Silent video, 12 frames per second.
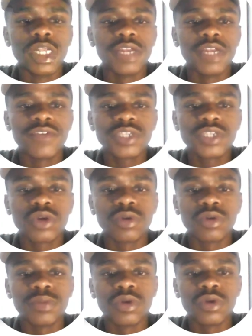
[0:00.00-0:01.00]
the first one
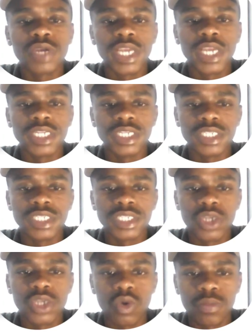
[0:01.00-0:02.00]
we'll be looking at is the
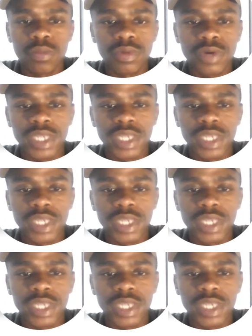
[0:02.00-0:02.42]
slope.